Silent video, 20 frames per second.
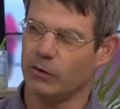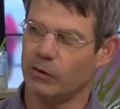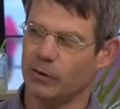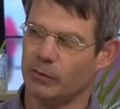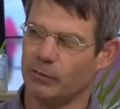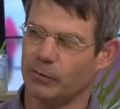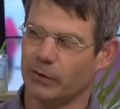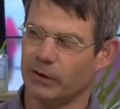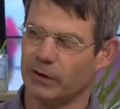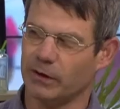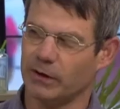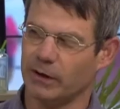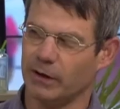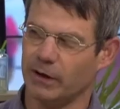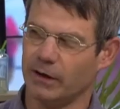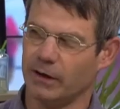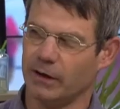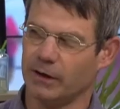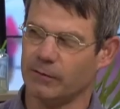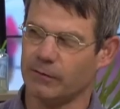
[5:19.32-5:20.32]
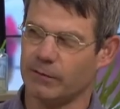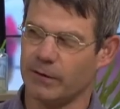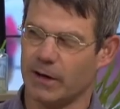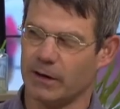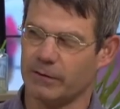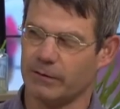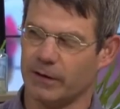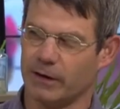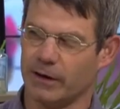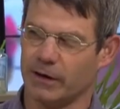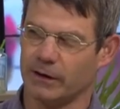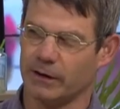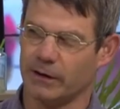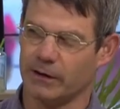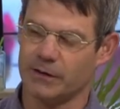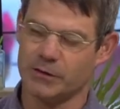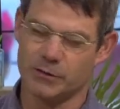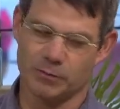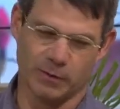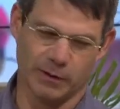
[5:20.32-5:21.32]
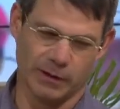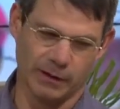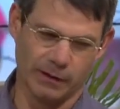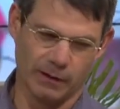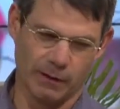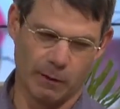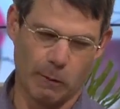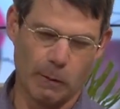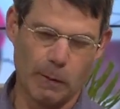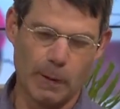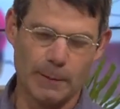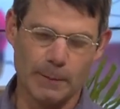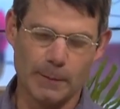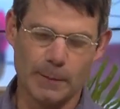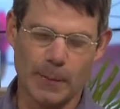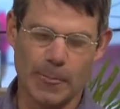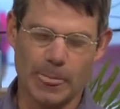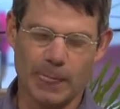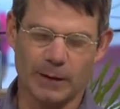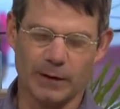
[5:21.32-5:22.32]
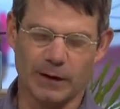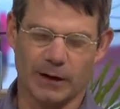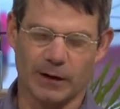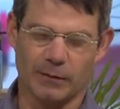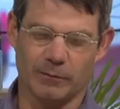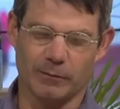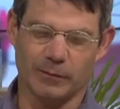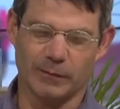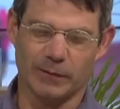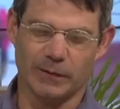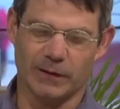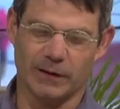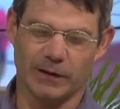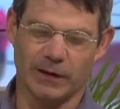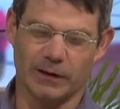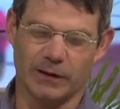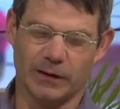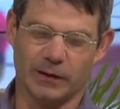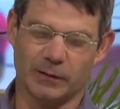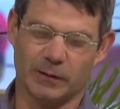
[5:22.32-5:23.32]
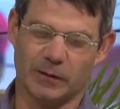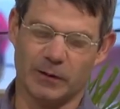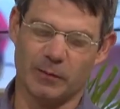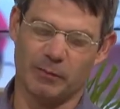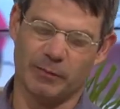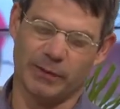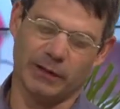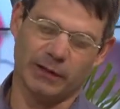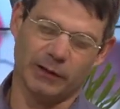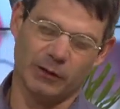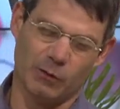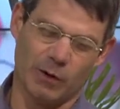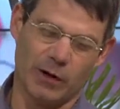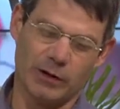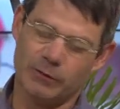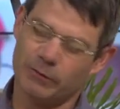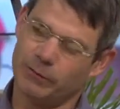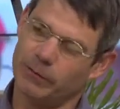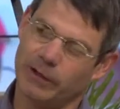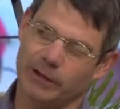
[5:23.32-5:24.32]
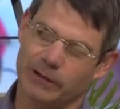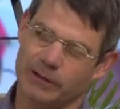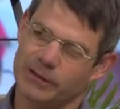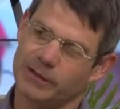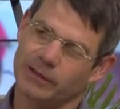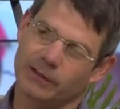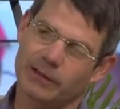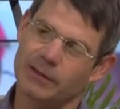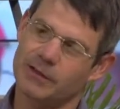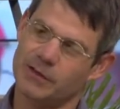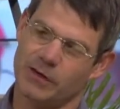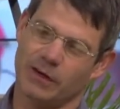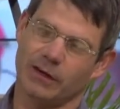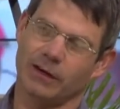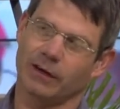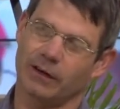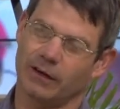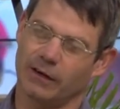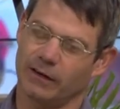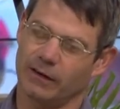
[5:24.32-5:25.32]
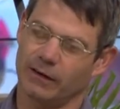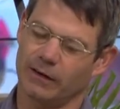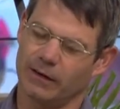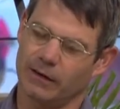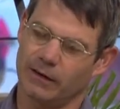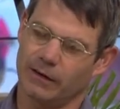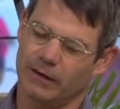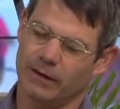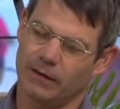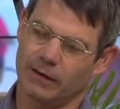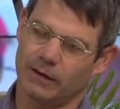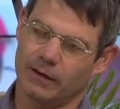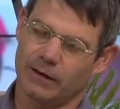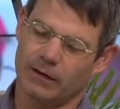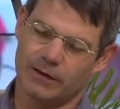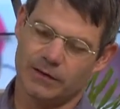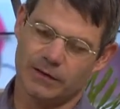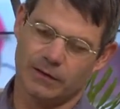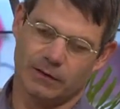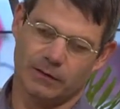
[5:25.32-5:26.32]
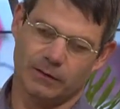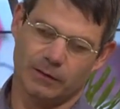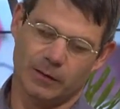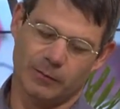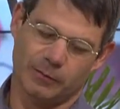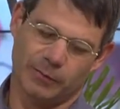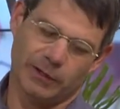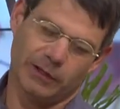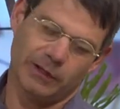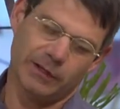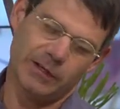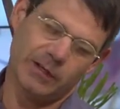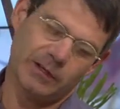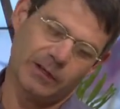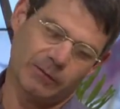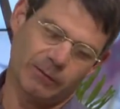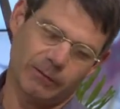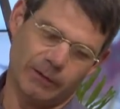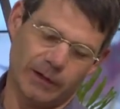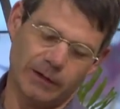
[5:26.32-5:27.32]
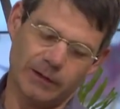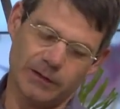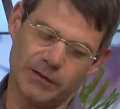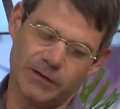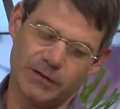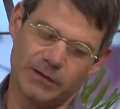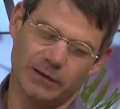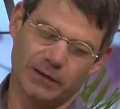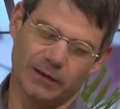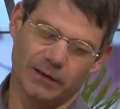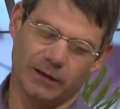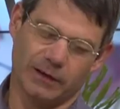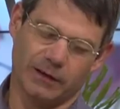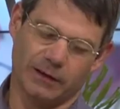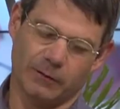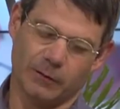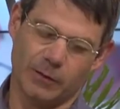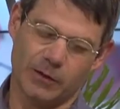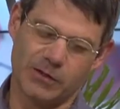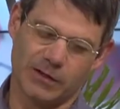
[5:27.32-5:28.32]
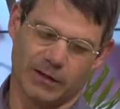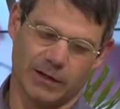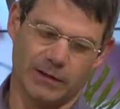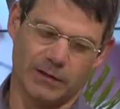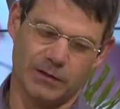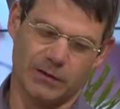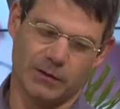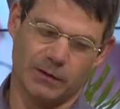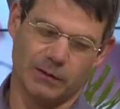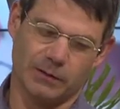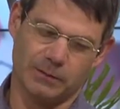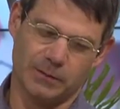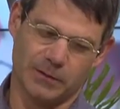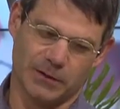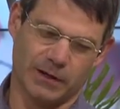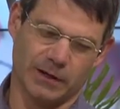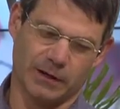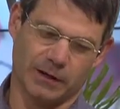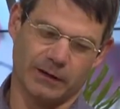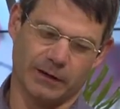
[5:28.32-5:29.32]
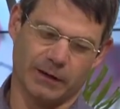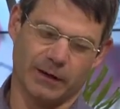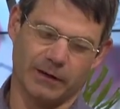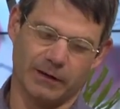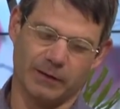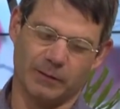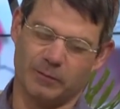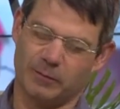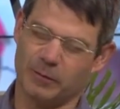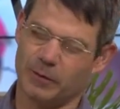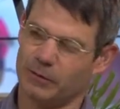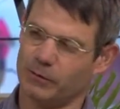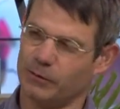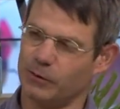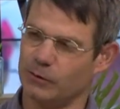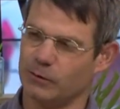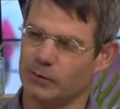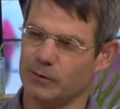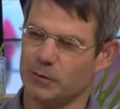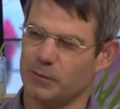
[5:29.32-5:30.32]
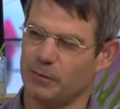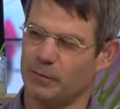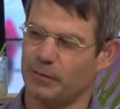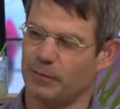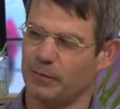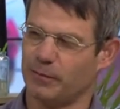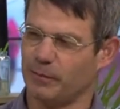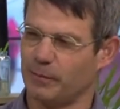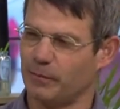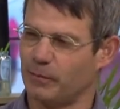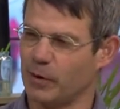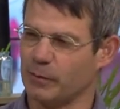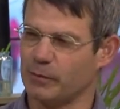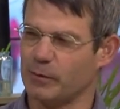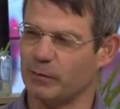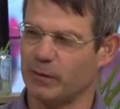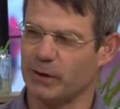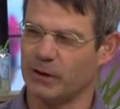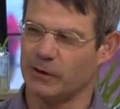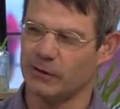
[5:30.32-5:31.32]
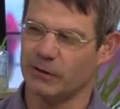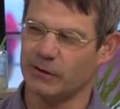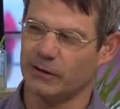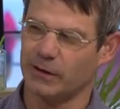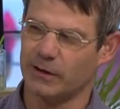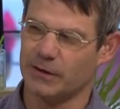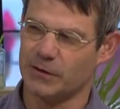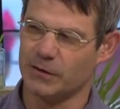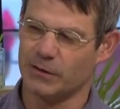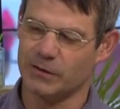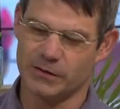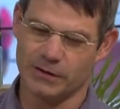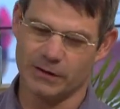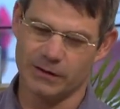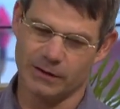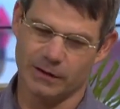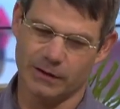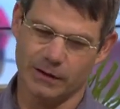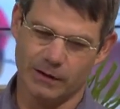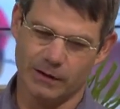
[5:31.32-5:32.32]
European EN 590 spec, um, then the, the pellet won't float, it'll sink. Okay. So the pellet either floats, in which case you say, okay, the, the fuel's probably good, let's use it.